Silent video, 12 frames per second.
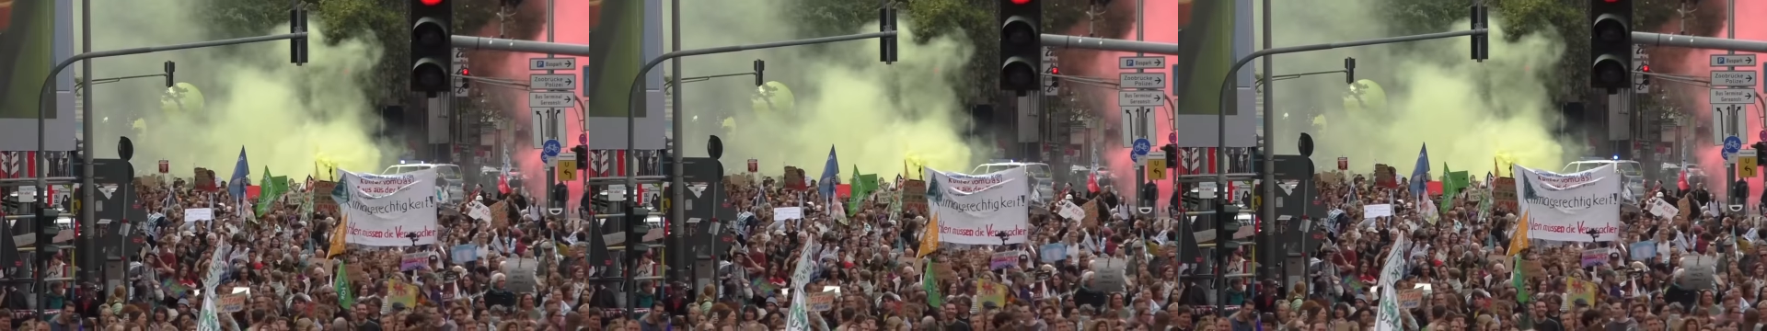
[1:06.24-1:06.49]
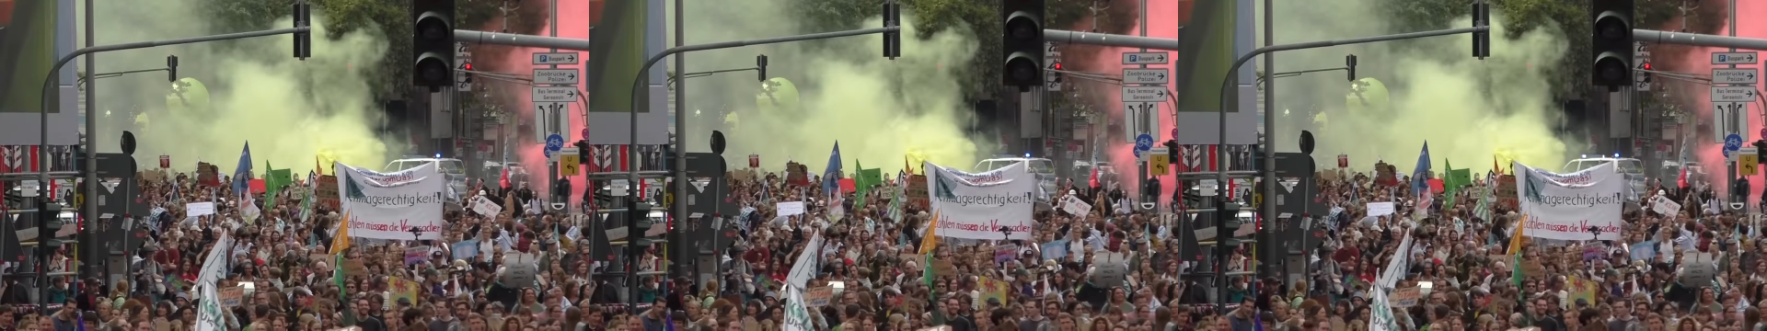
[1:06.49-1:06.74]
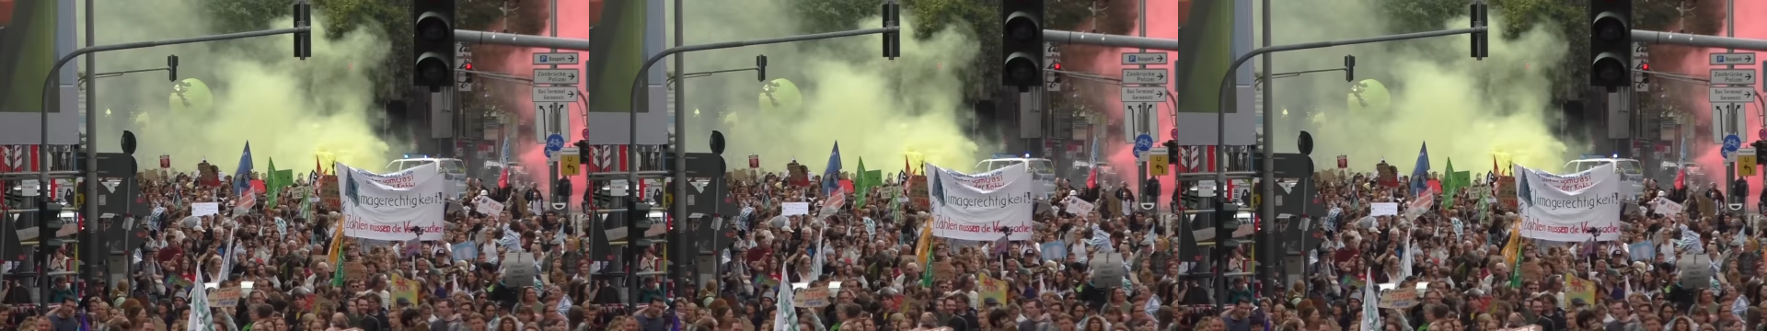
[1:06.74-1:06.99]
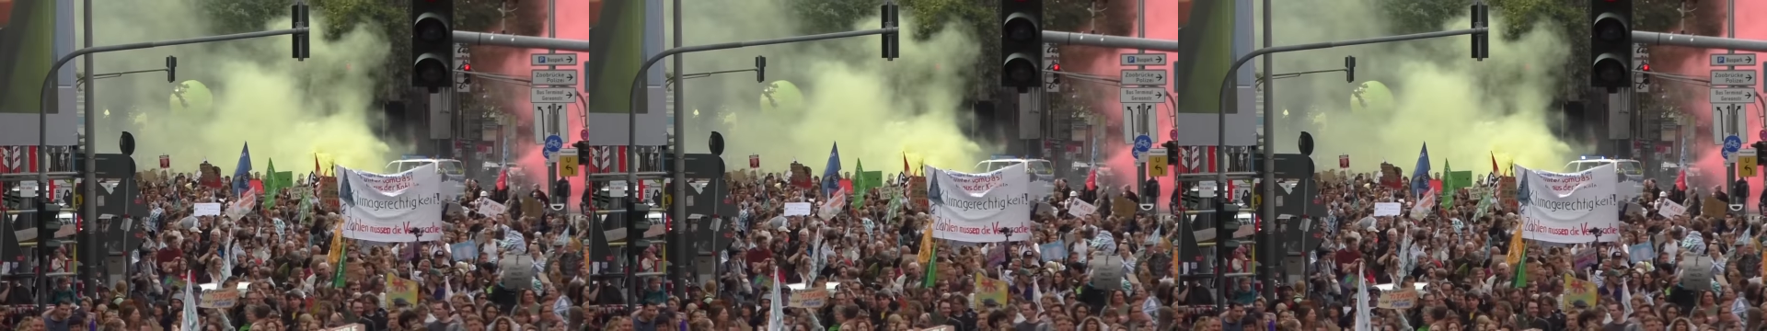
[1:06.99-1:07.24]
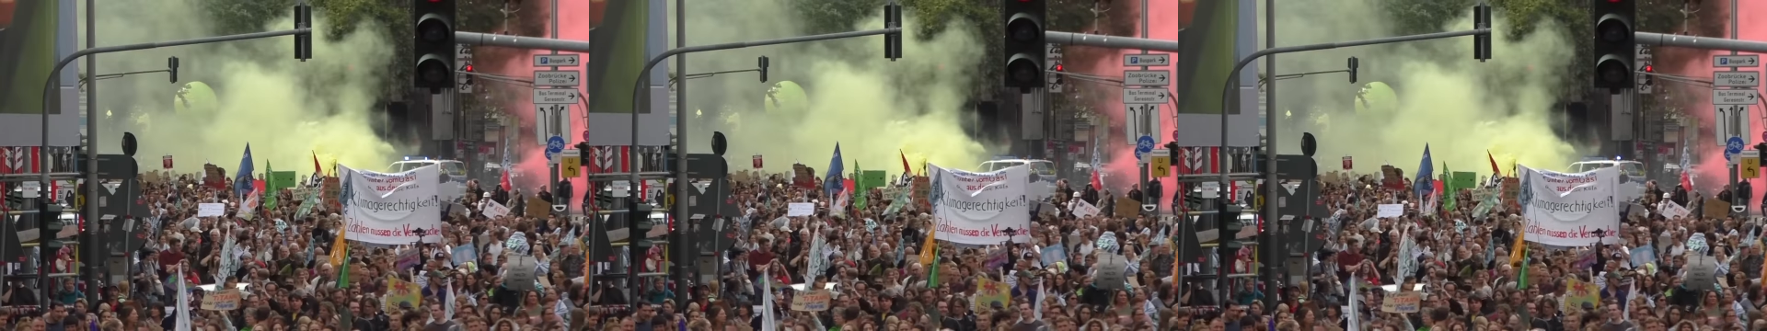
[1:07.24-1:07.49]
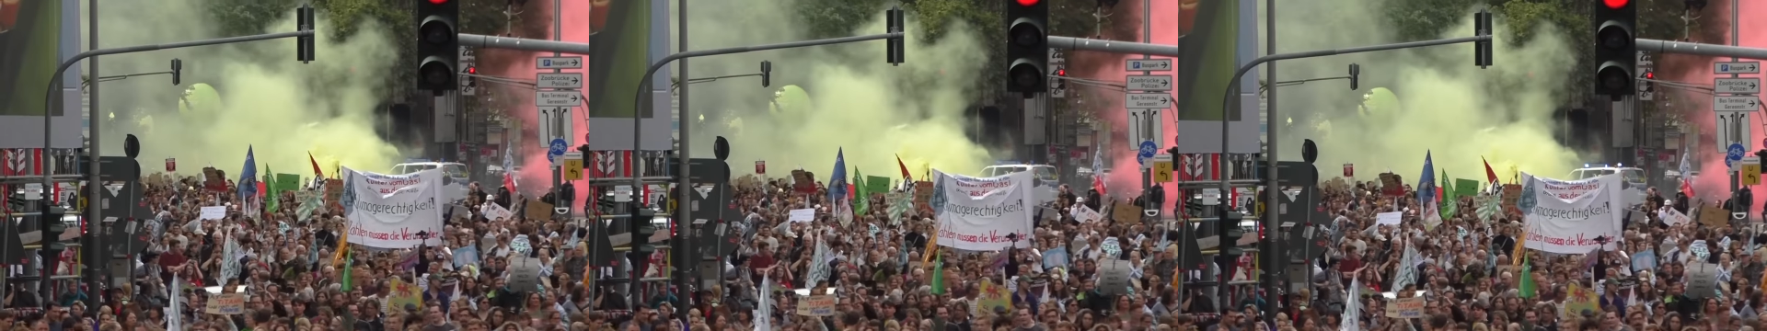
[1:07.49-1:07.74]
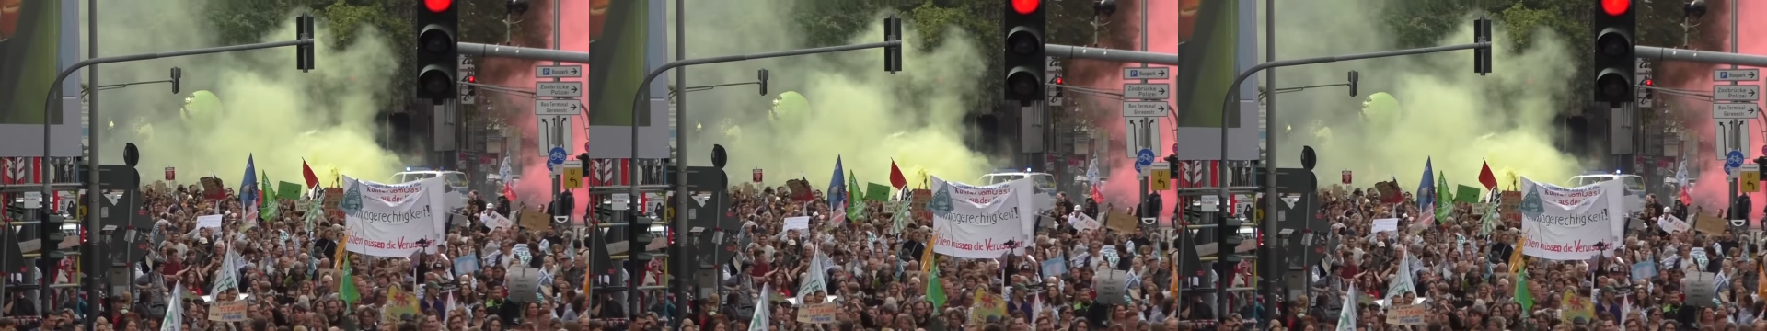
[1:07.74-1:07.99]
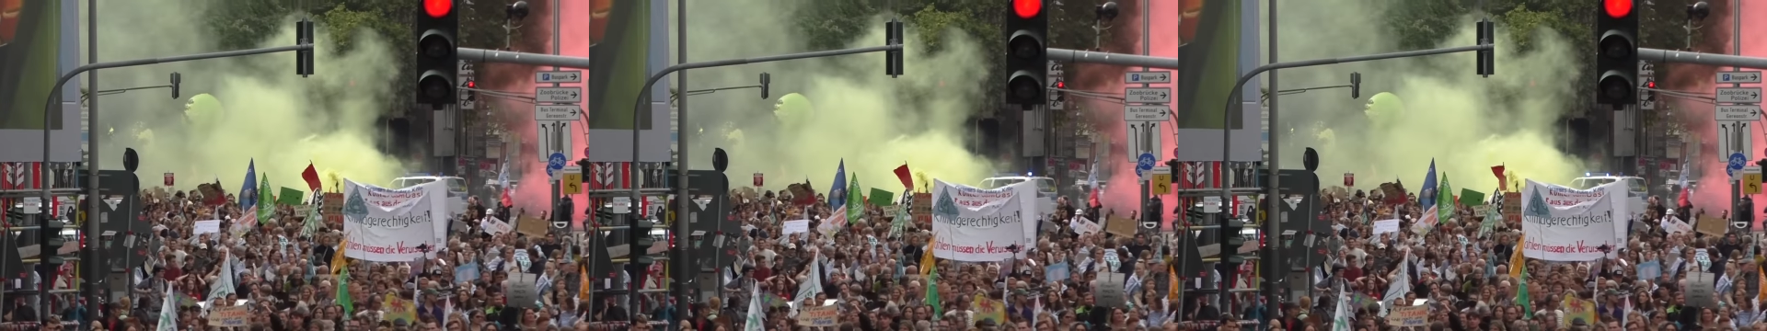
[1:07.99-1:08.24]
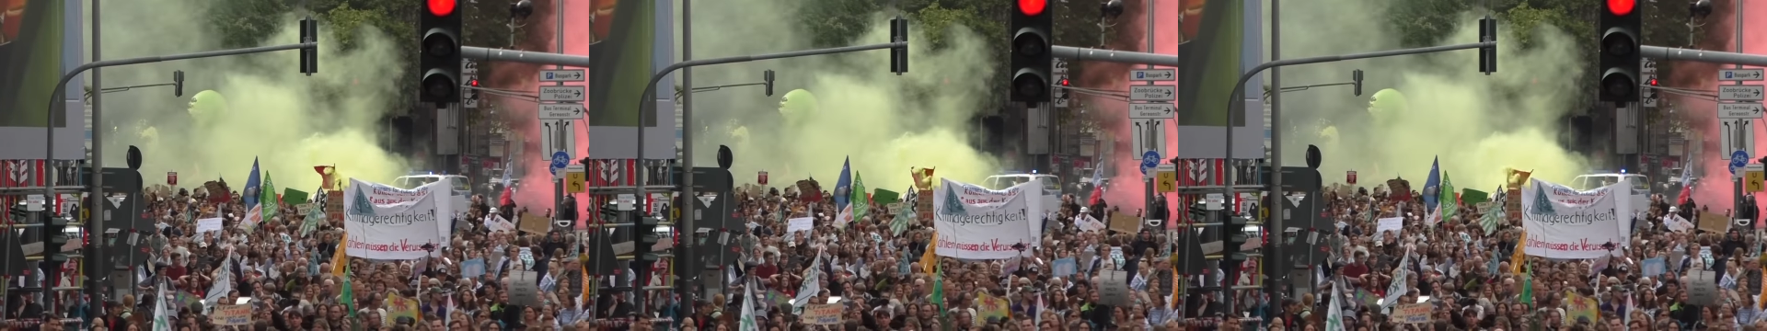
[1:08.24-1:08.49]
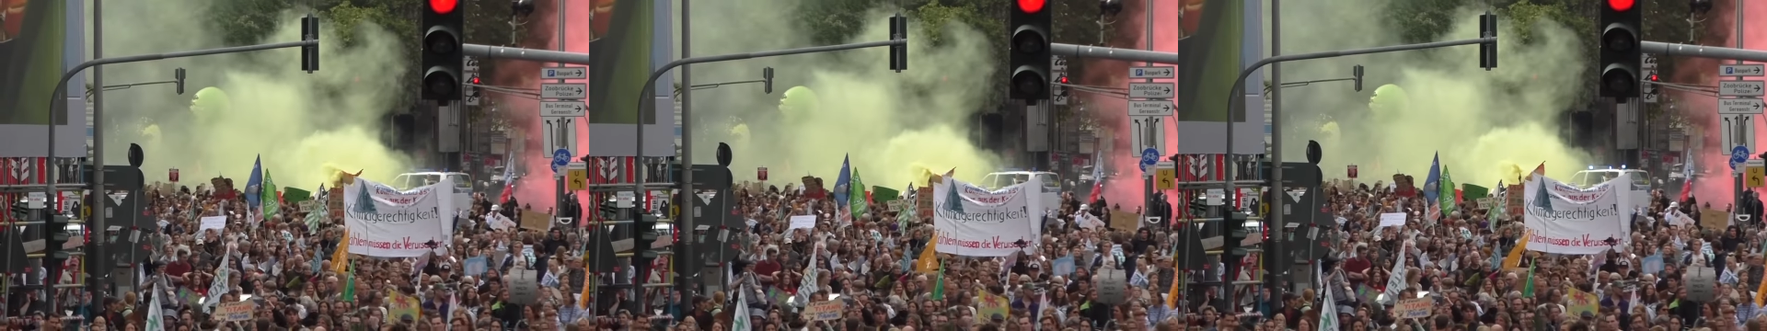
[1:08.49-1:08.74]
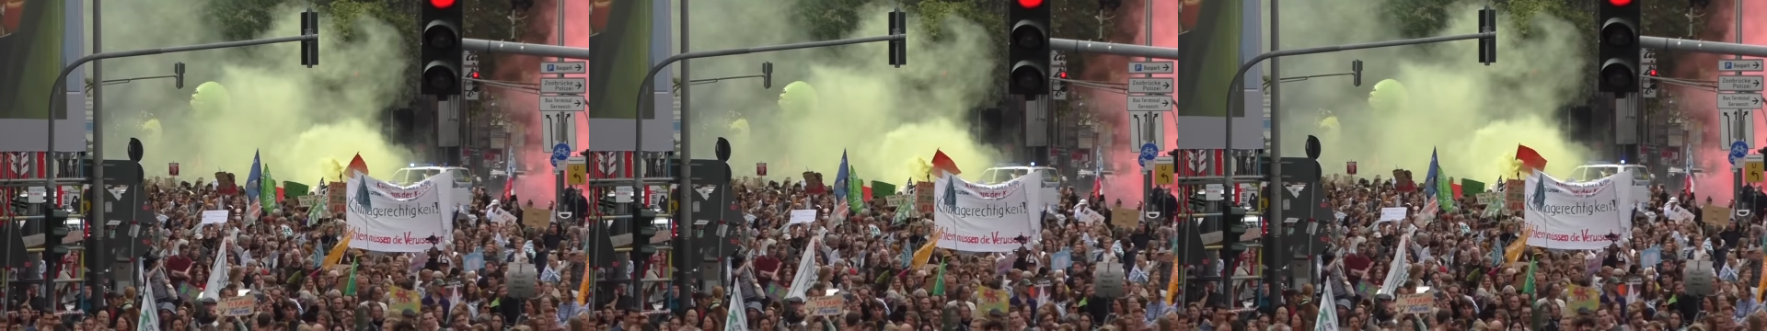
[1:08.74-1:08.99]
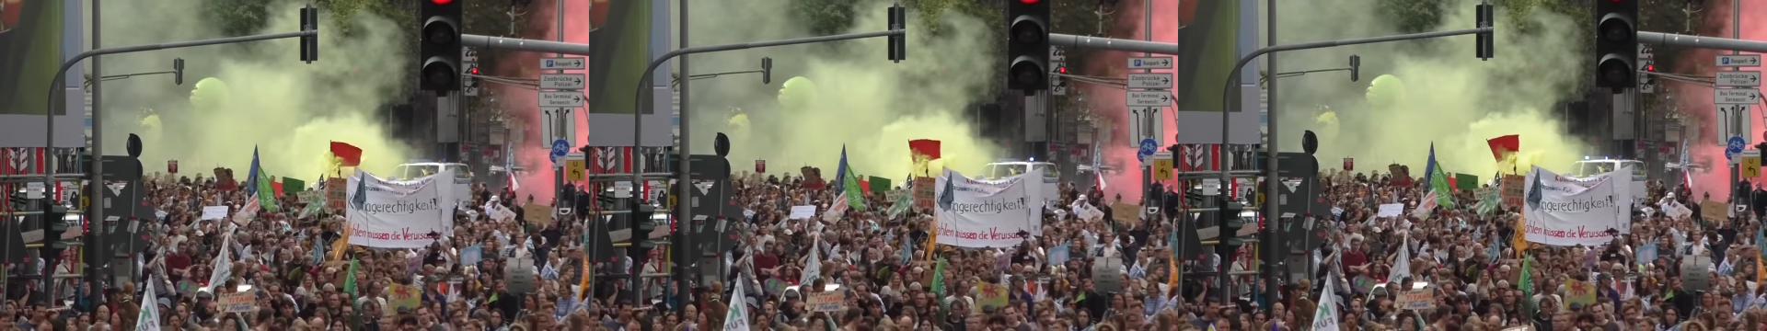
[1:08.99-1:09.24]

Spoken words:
No face is visible, so there are no lips to read.